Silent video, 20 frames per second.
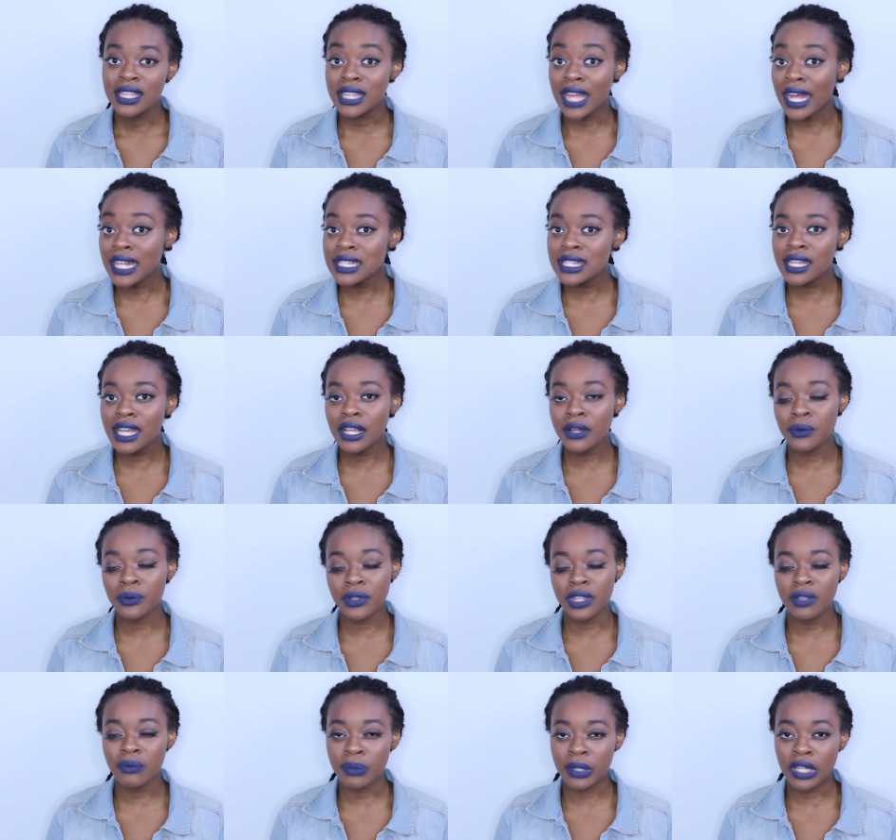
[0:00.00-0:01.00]
that's like a
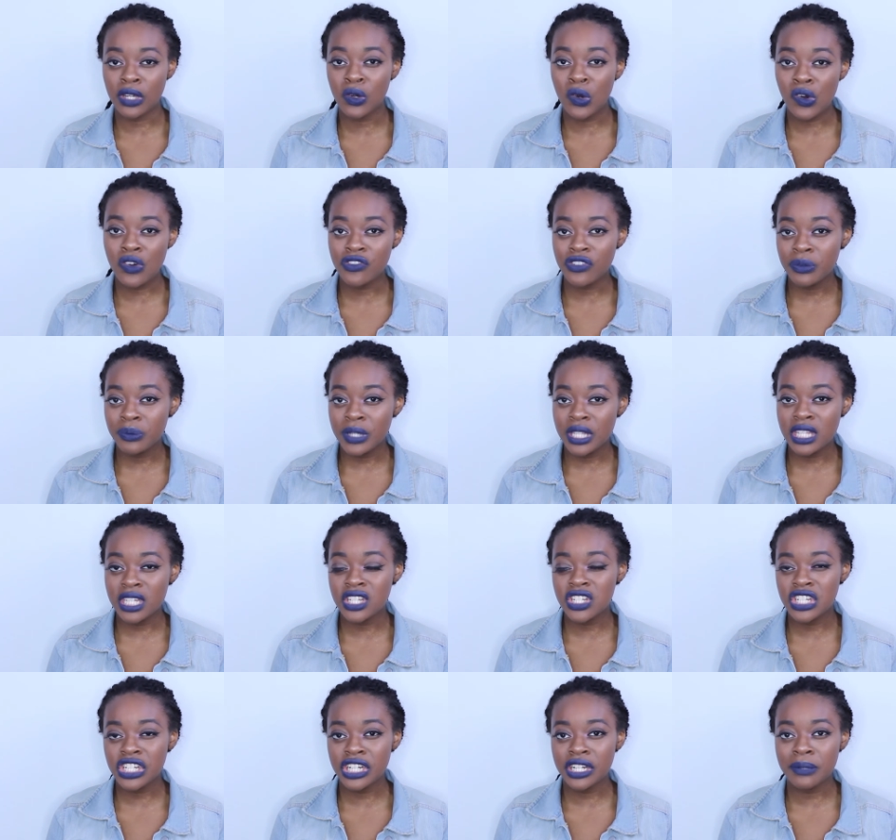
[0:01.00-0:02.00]
really big goal for me
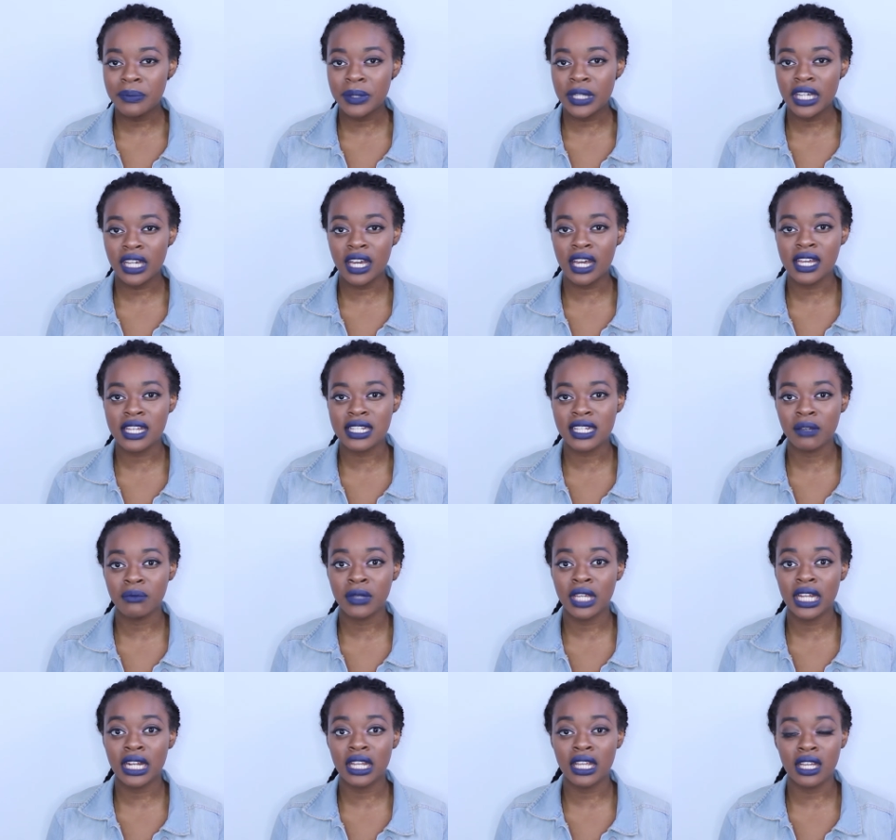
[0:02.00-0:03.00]
this year because
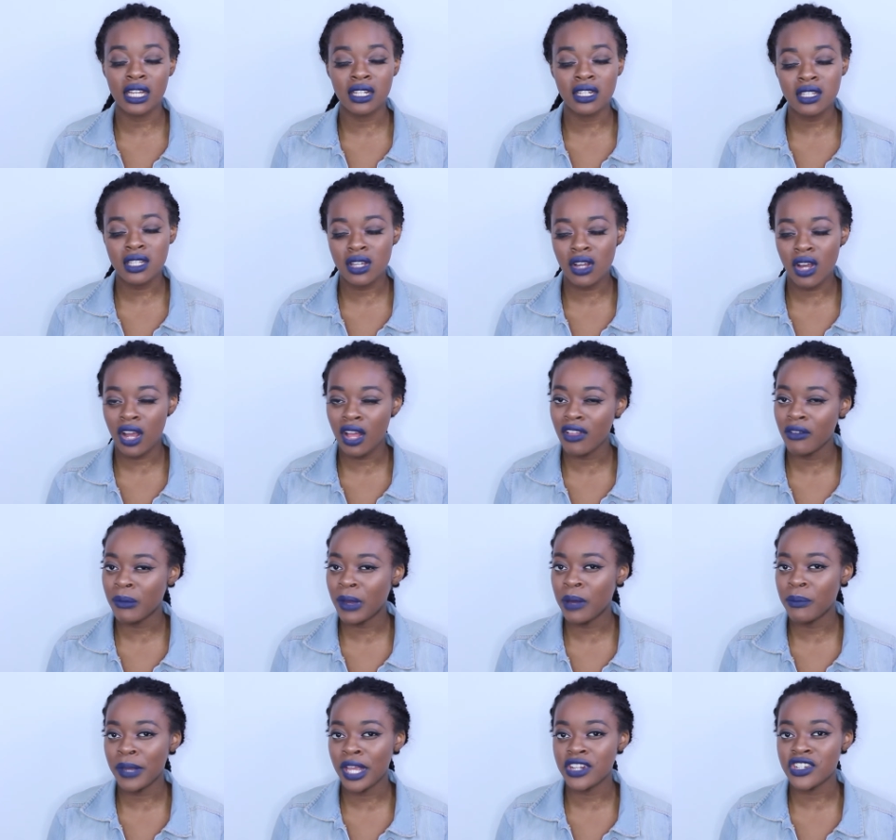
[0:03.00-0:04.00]
I'm getting into all of
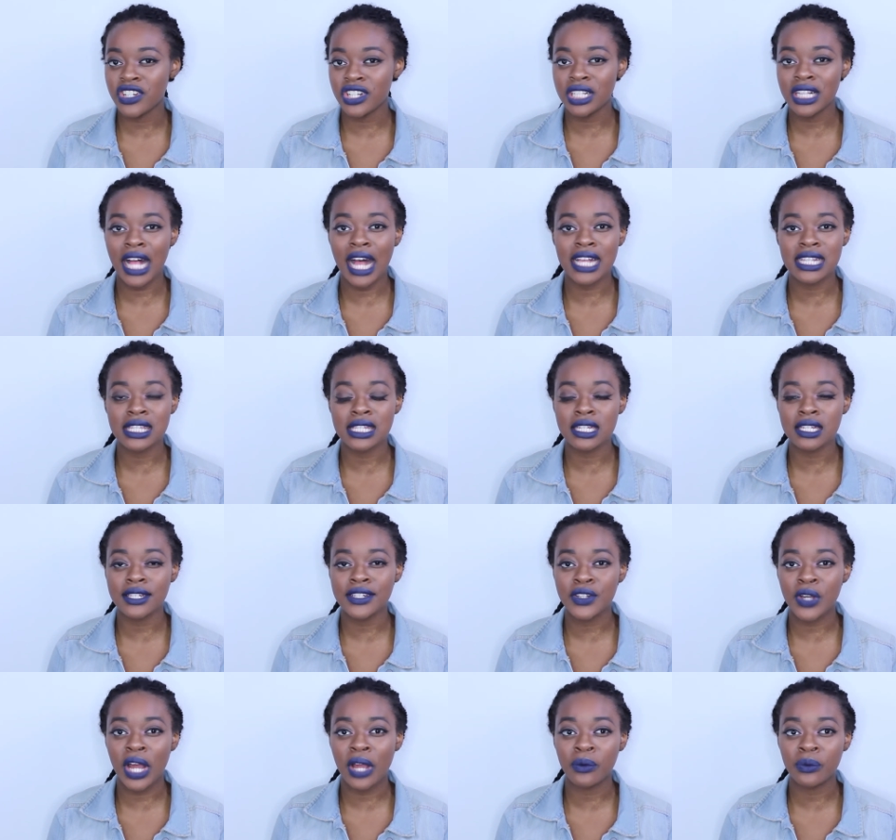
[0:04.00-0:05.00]
my major classes.
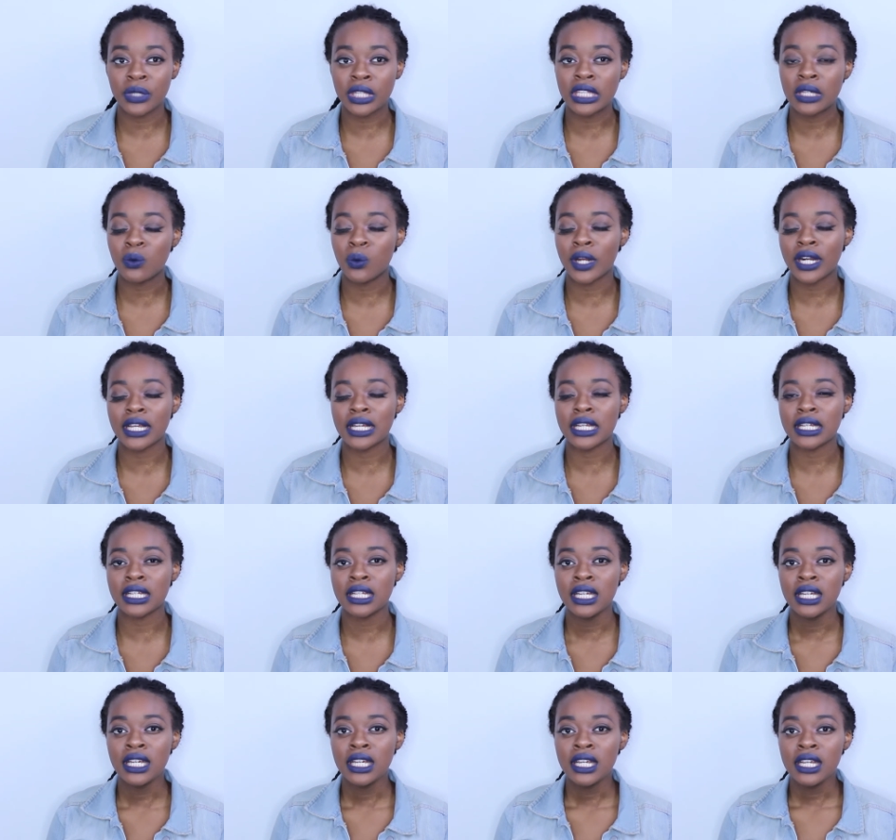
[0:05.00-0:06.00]
So I really want to
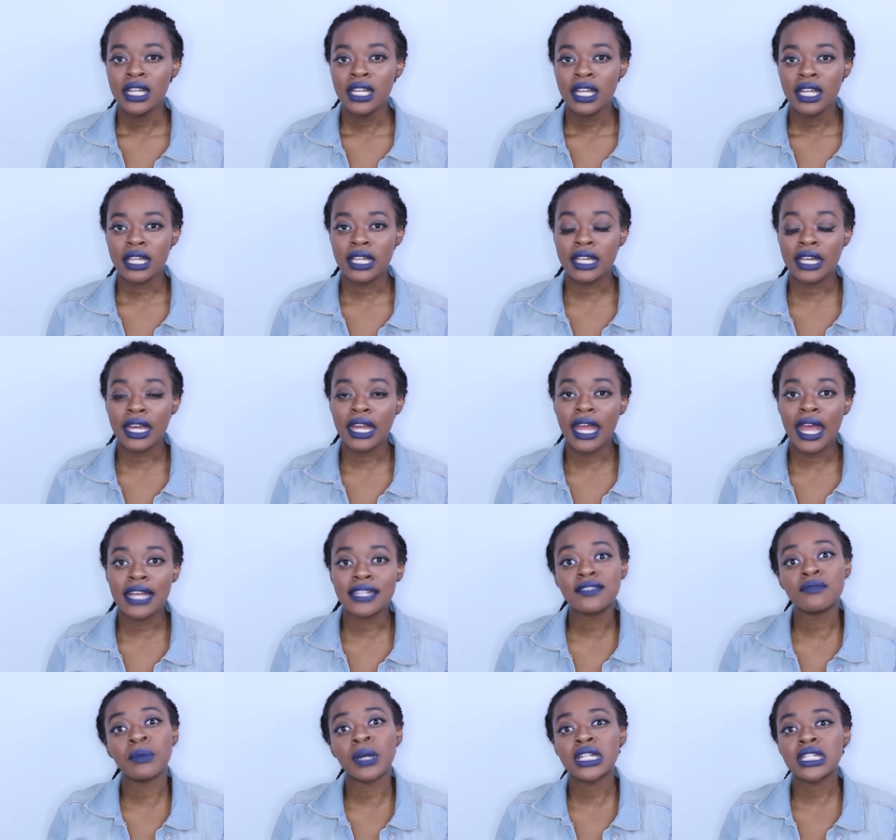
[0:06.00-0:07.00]
get
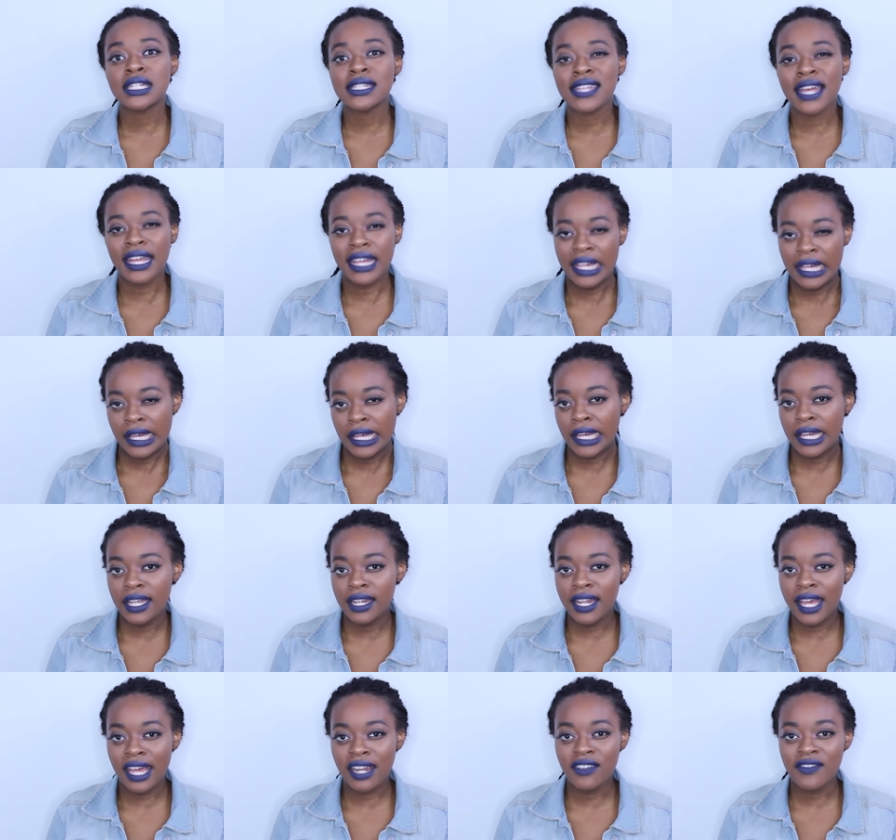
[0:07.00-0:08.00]
as much as I
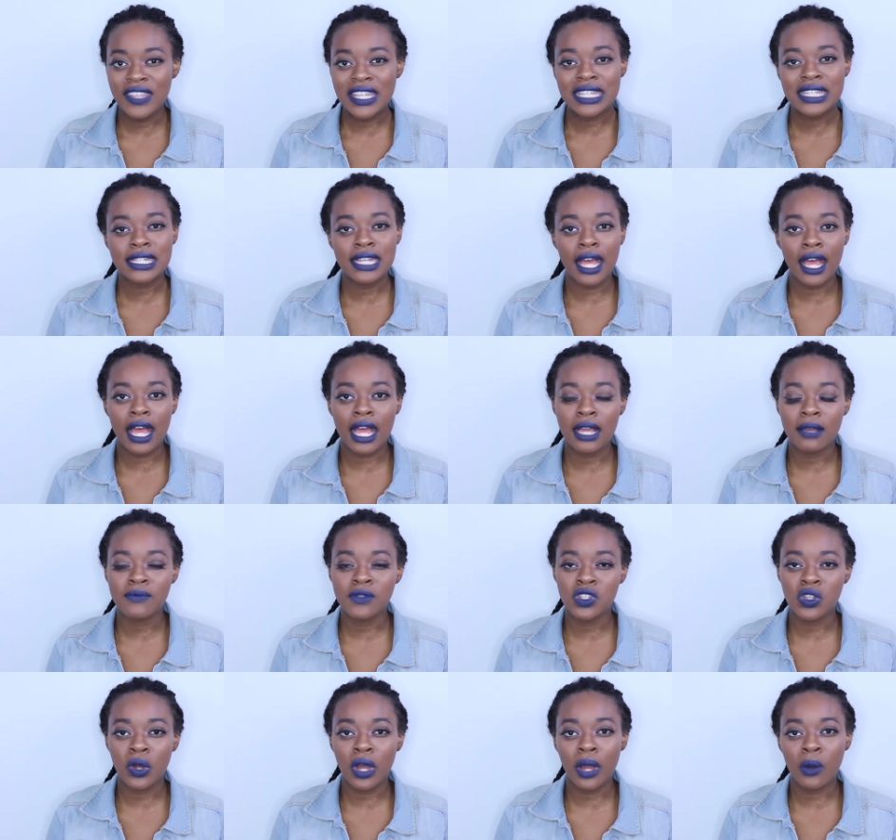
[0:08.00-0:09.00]
can out of this time.
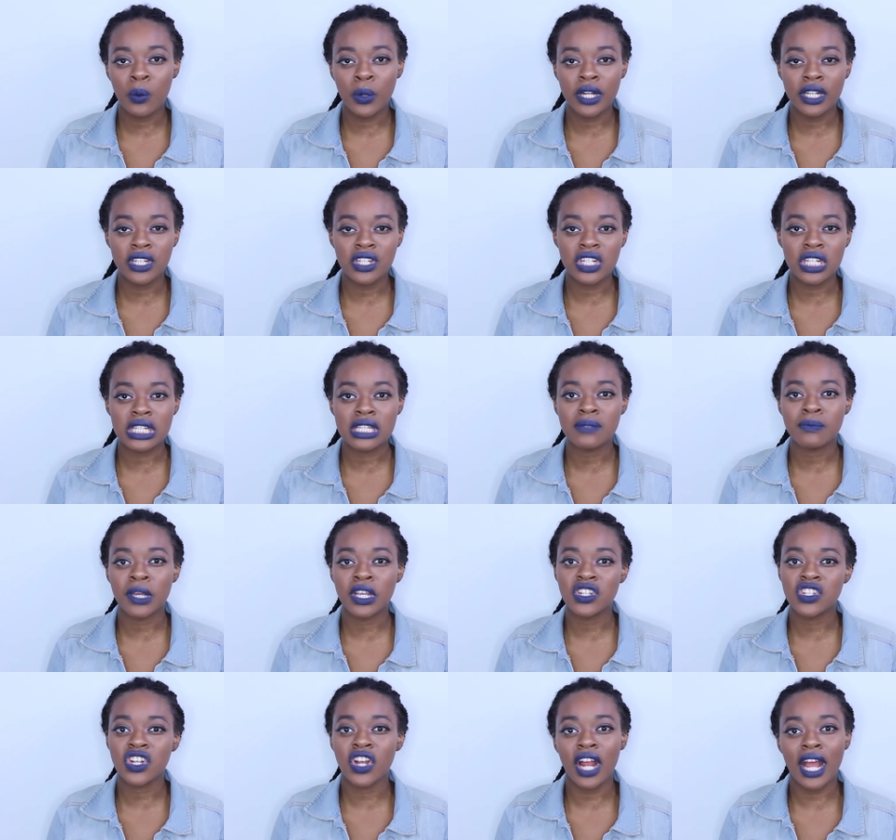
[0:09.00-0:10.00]
So I want to just
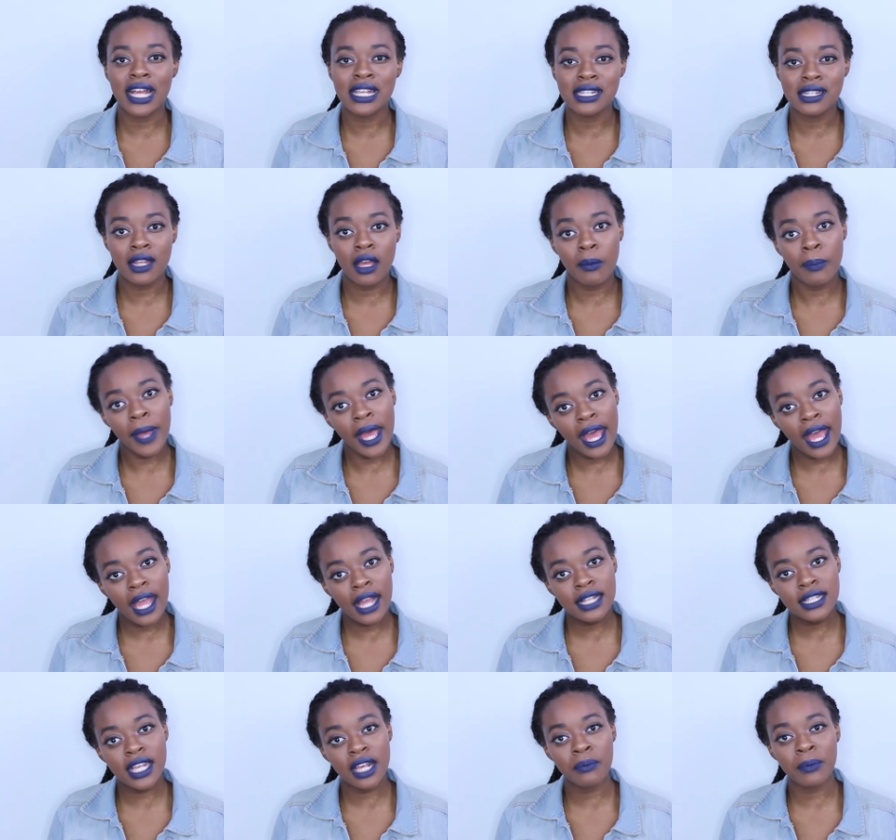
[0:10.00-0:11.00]
make sure I step
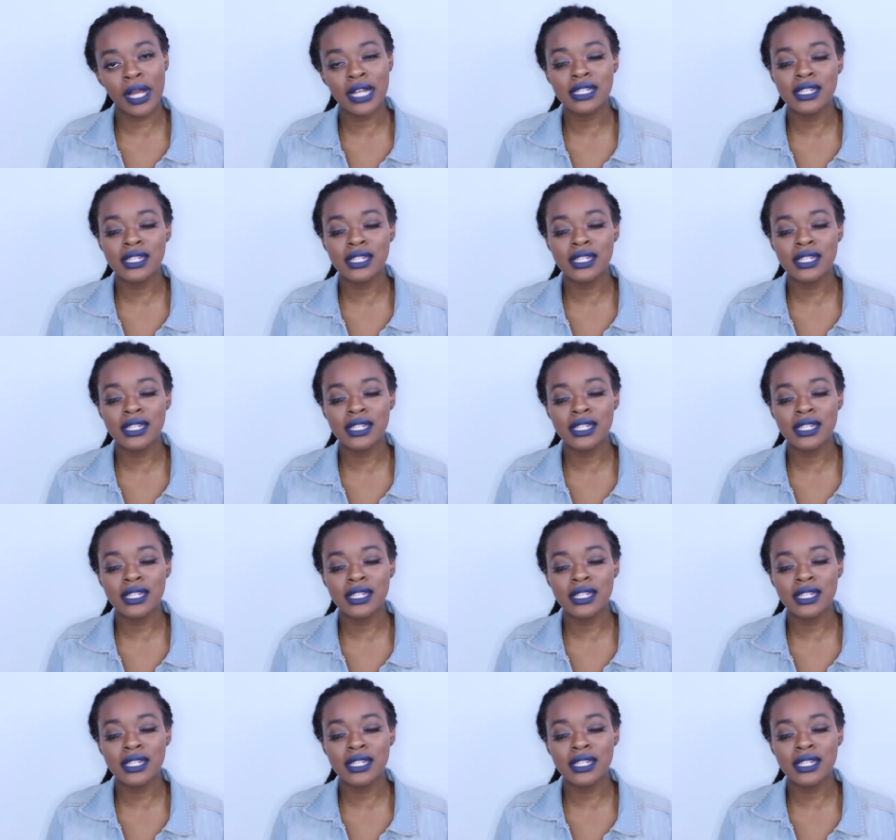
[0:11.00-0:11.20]
back, take my